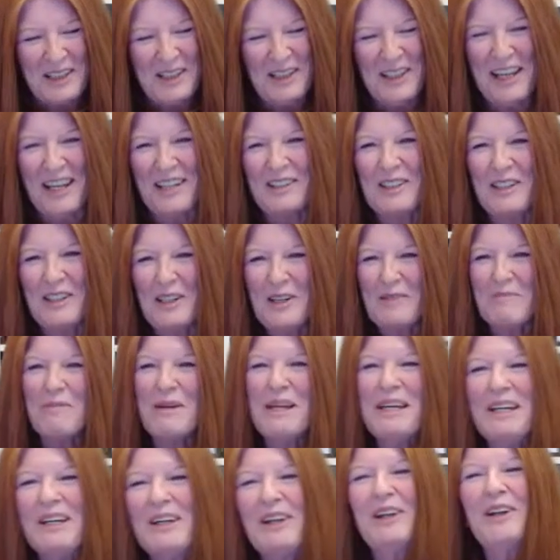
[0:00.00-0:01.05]
Glad you could
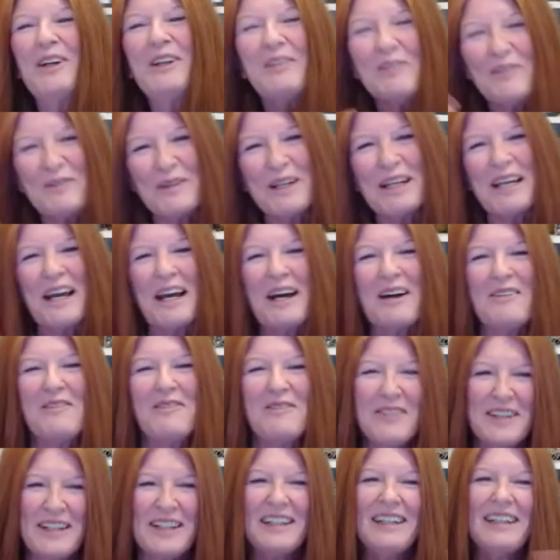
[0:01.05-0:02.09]
be here. We
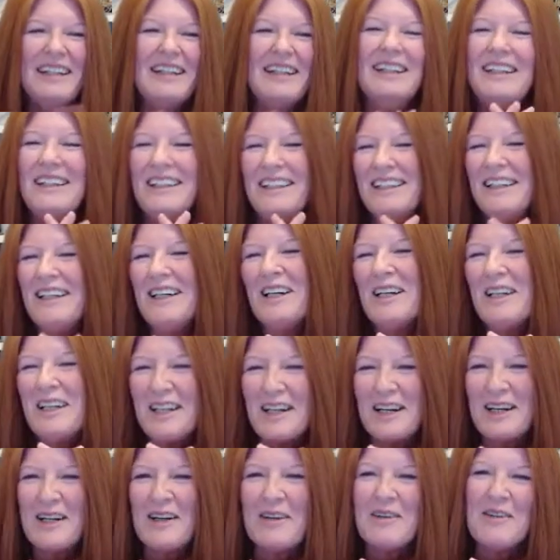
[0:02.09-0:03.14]
have
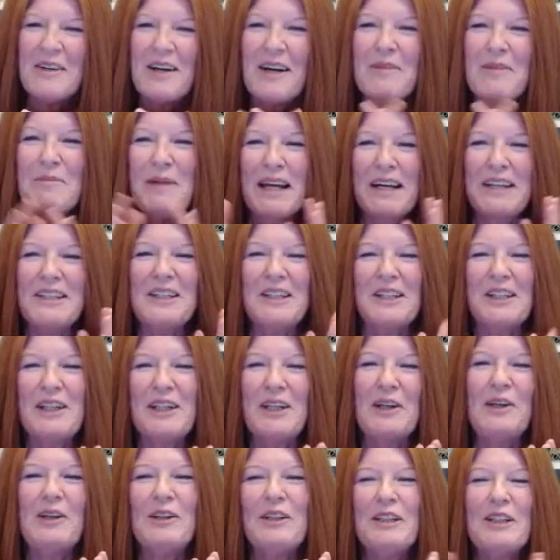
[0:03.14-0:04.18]
Amanda
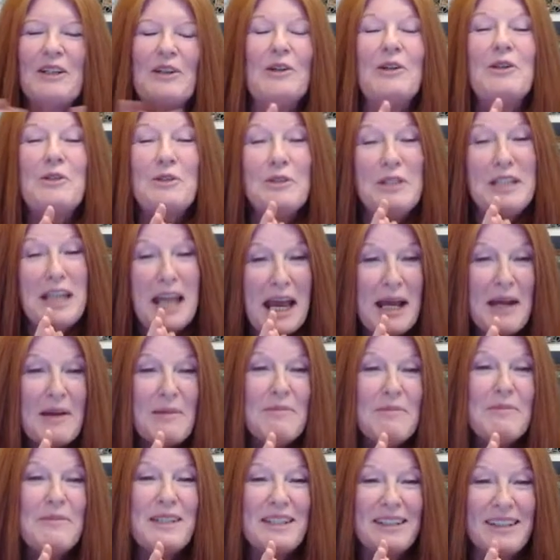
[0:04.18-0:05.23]
Carroll here who
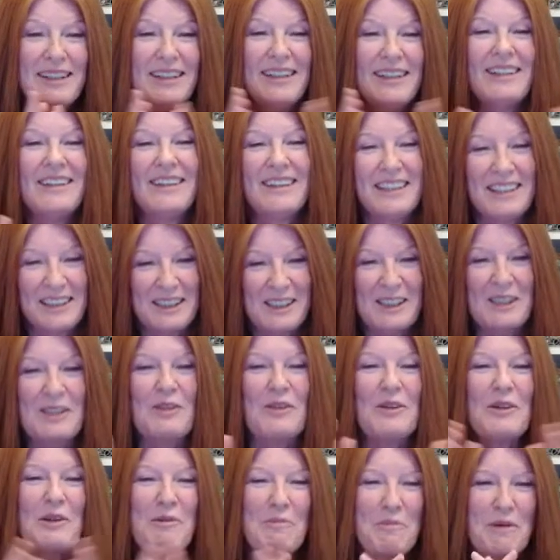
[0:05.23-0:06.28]
named this
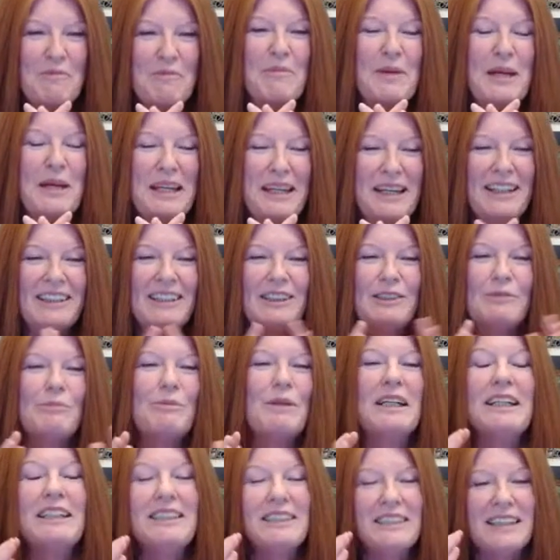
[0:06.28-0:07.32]
group of beings
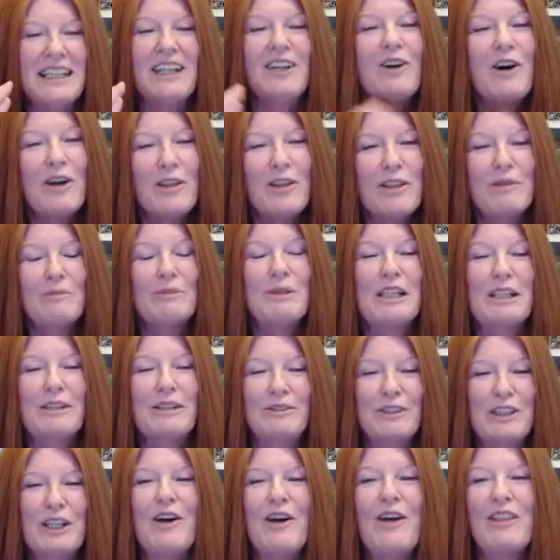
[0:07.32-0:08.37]
because they call
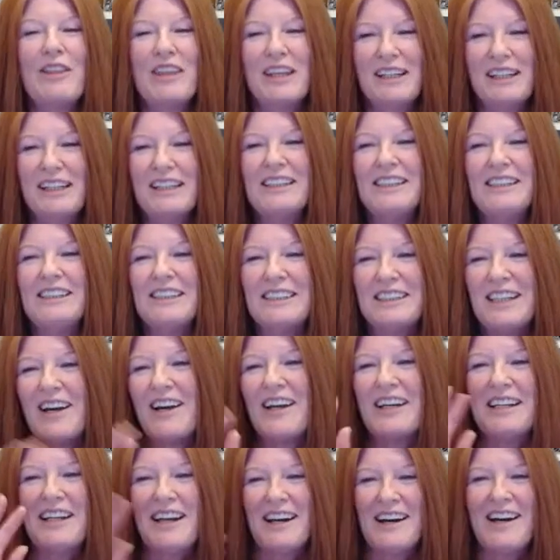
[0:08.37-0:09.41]
themselves All That Is.
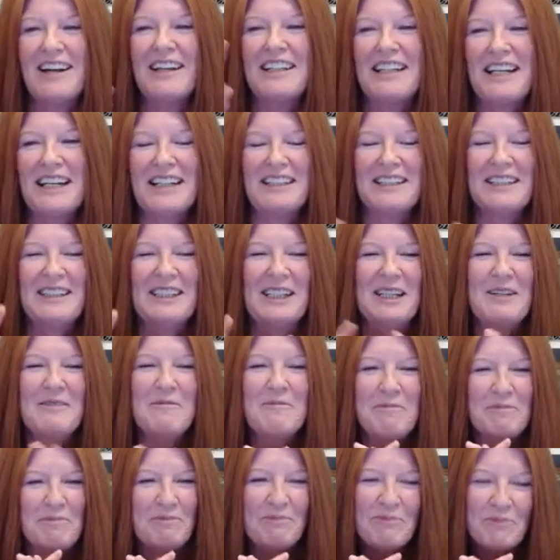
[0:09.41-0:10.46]
Hi, Nancy.
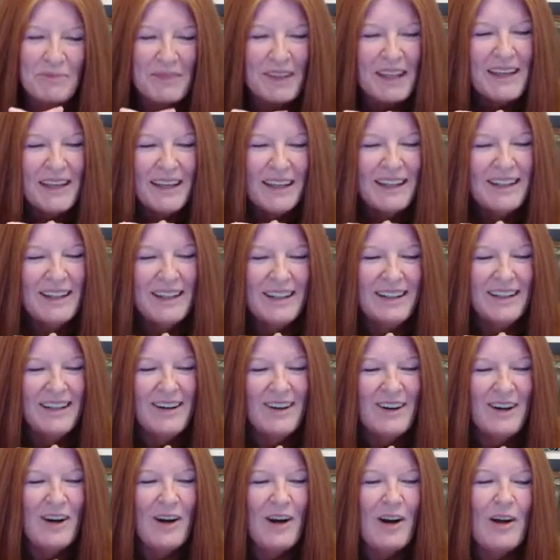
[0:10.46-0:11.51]

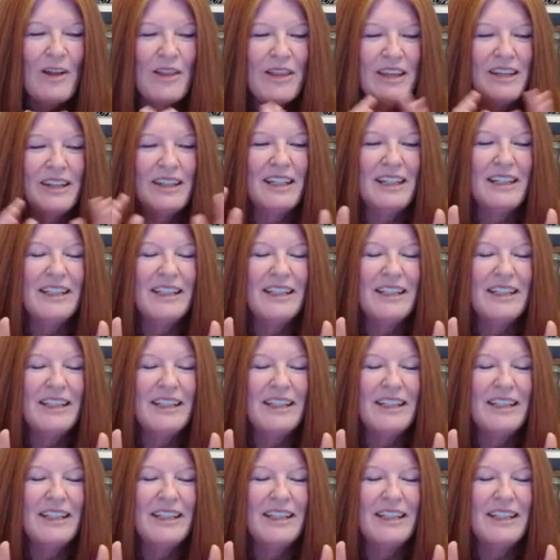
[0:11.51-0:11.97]
All That